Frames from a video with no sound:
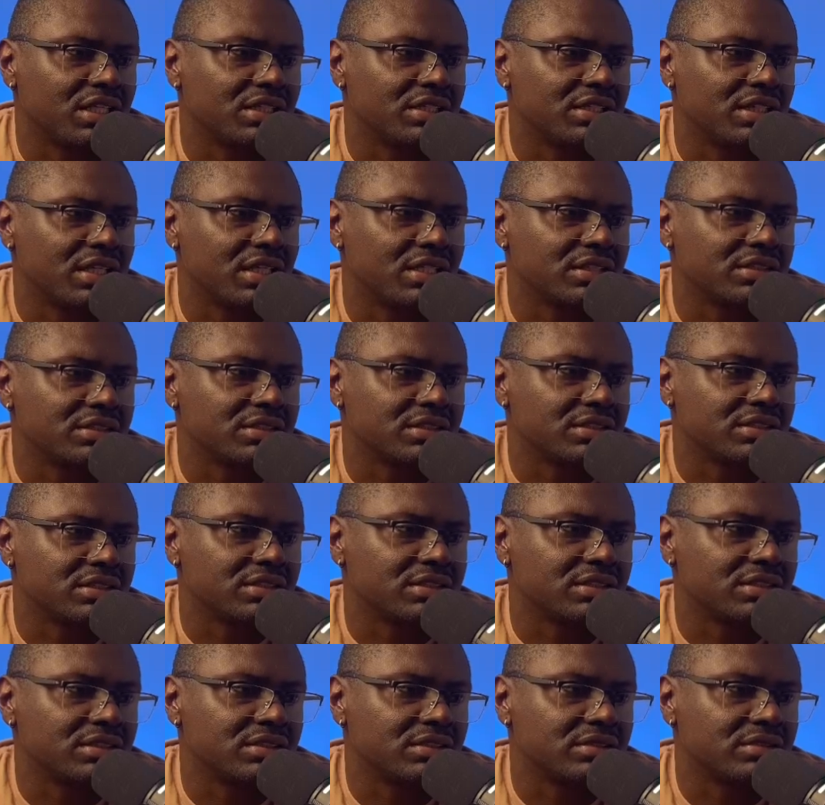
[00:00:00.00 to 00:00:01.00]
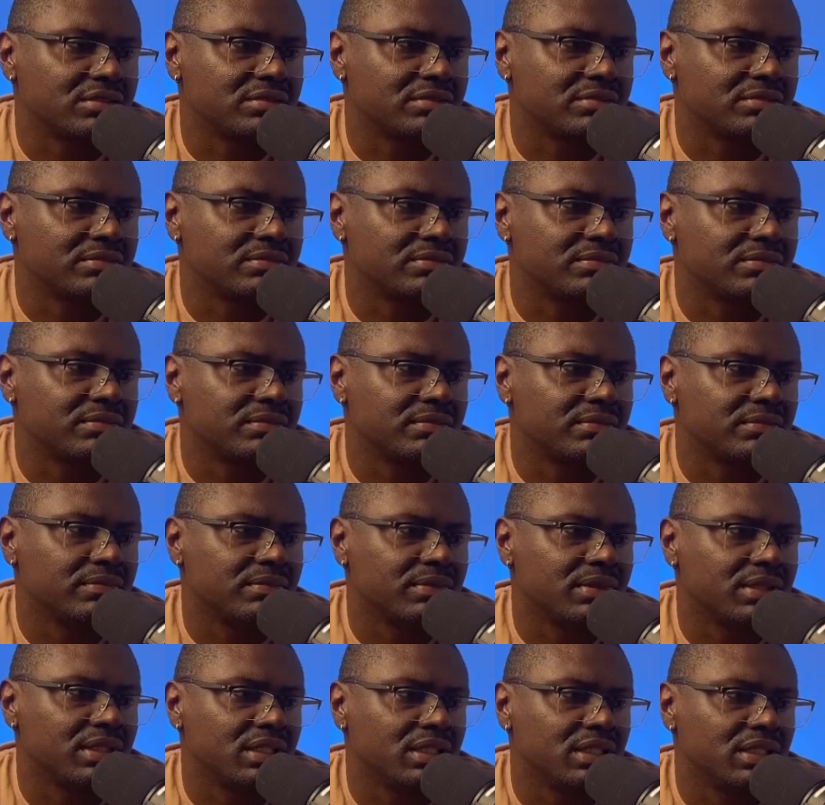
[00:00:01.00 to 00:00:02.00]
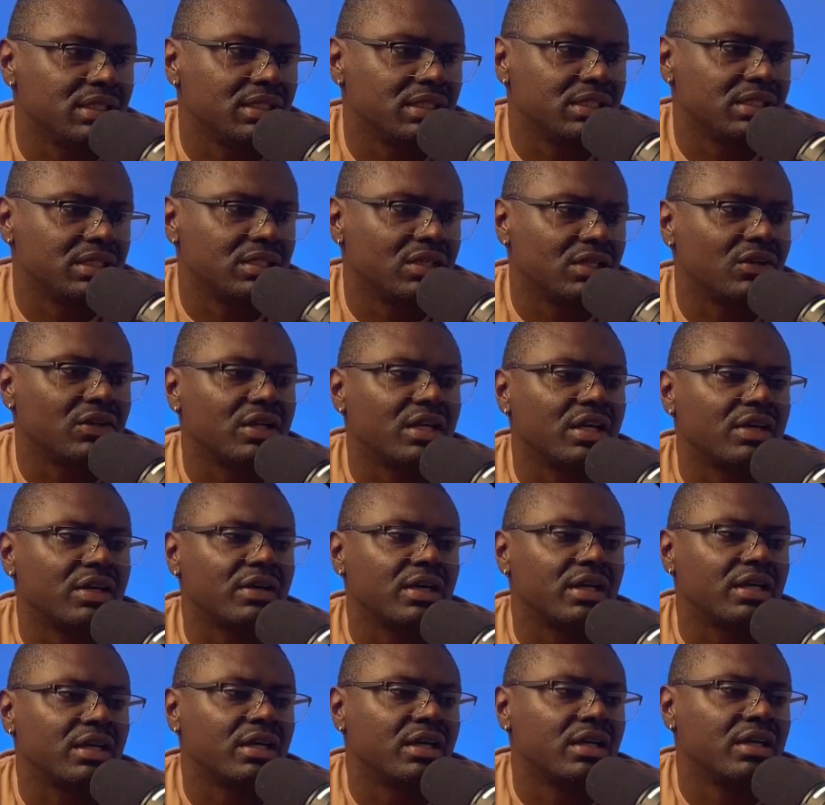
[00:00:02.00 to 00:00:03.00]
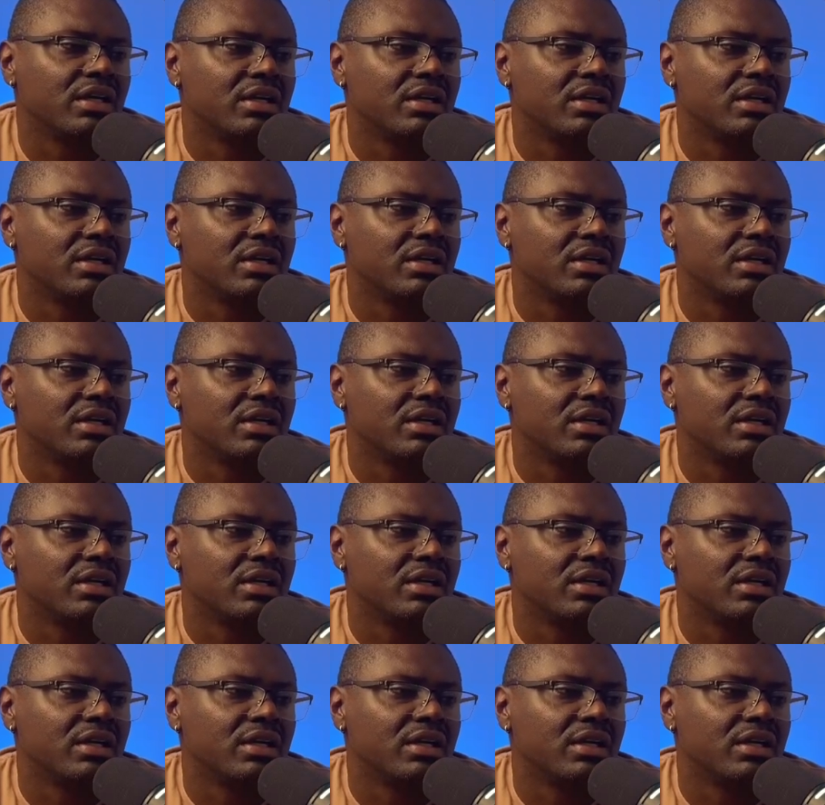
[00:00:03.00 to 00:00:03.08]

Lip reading: Dotson, Malik. Oh yeah, right here.